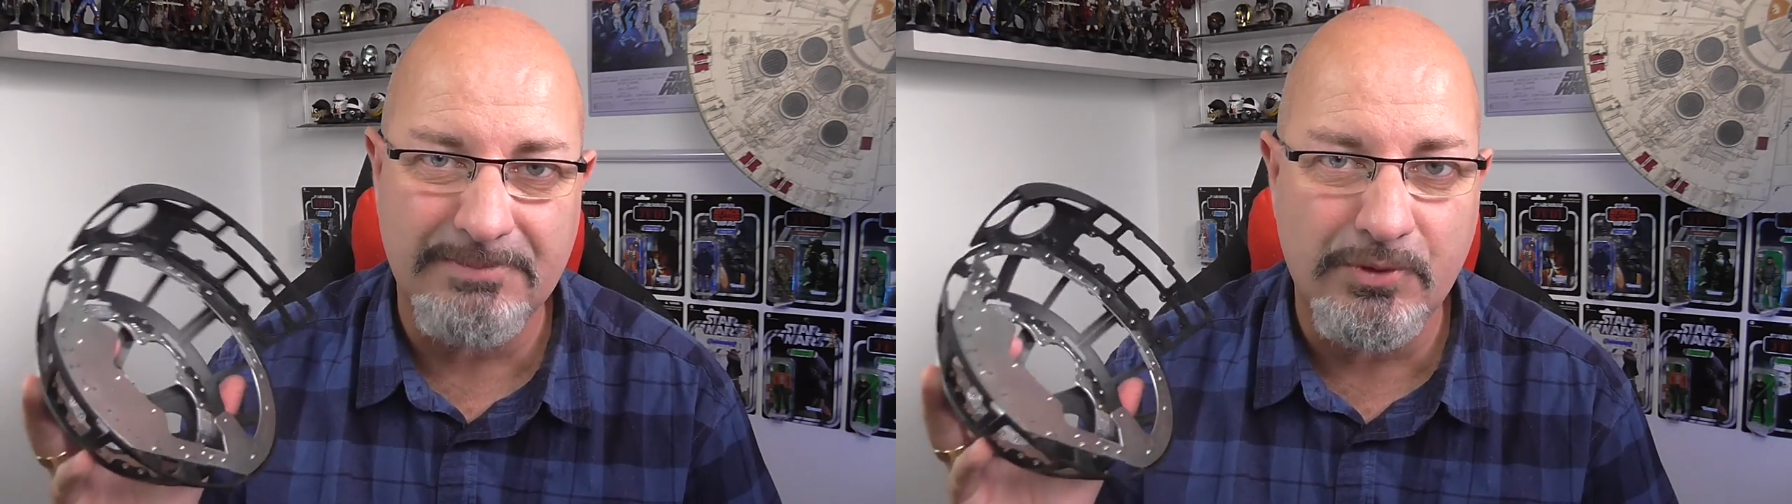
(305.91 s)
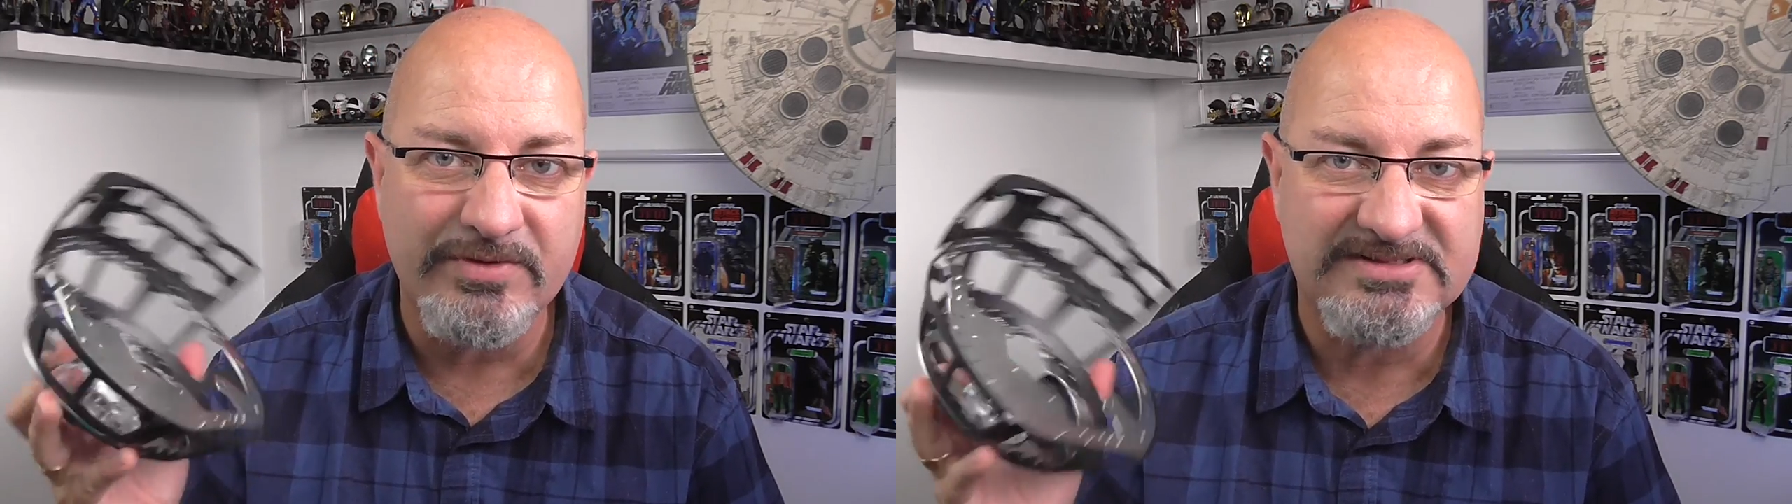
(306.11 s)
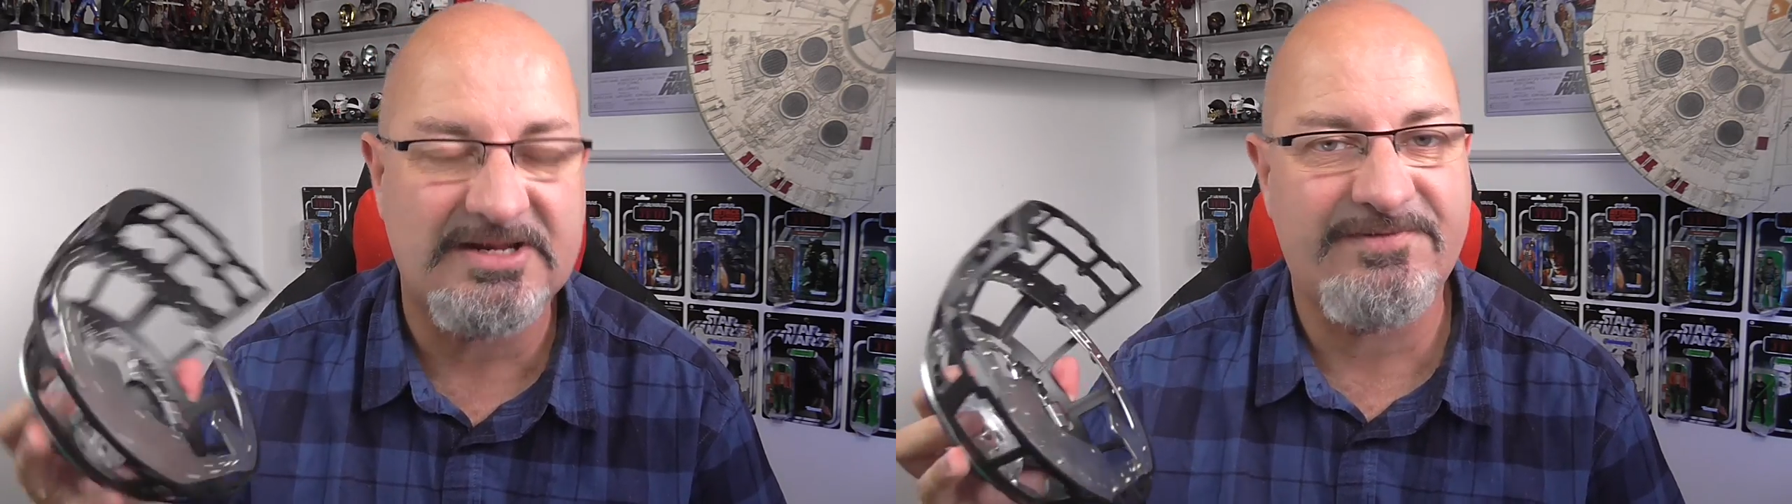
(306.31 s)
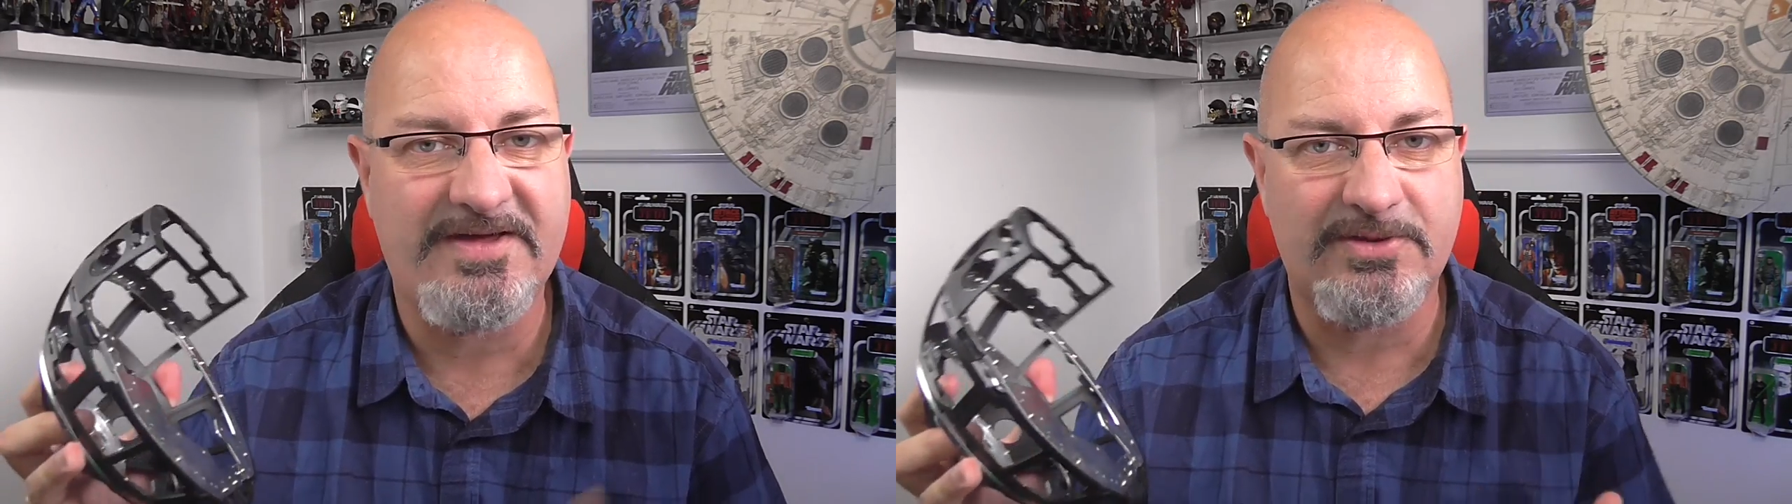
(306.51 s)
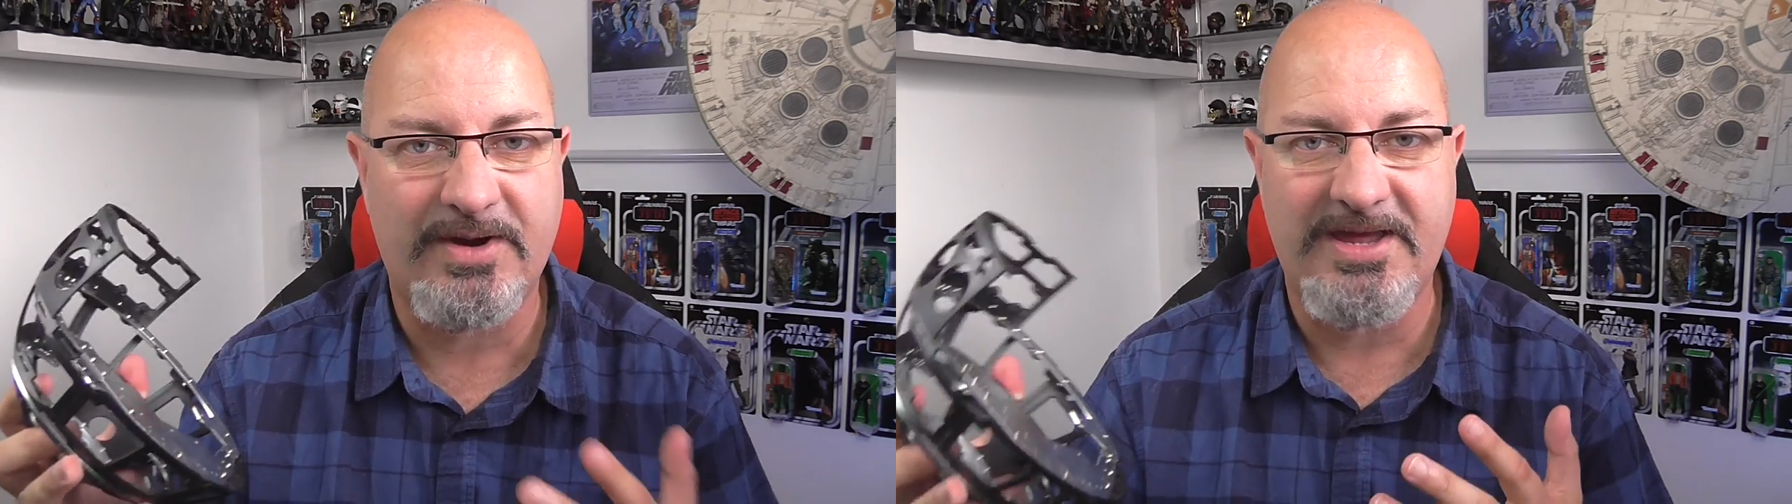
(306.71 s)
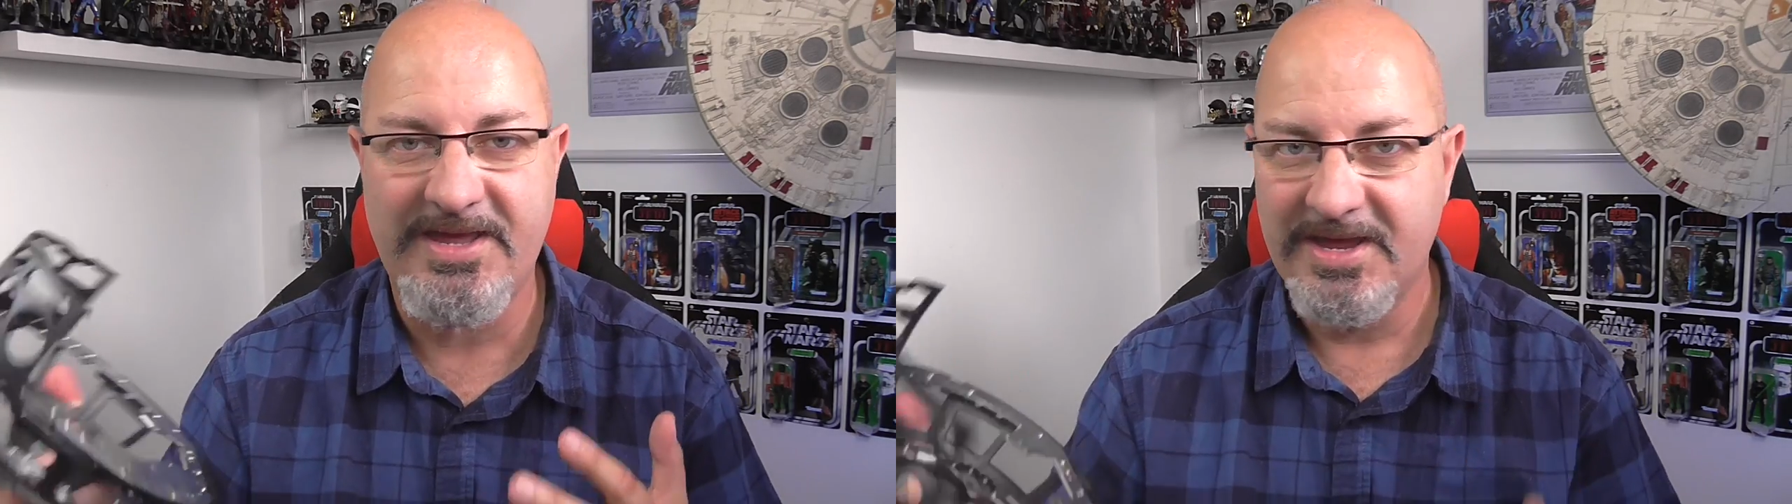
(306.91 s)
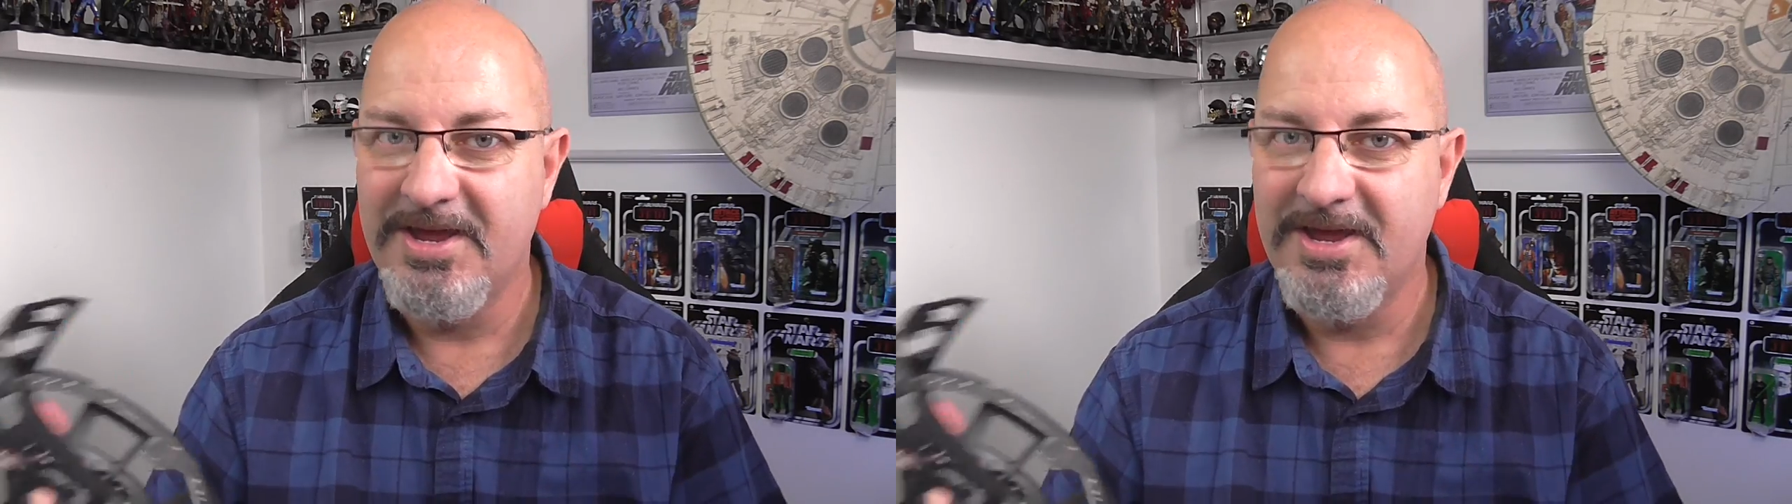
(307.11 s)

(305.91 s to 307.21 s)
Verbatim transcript: boring stuff out of the way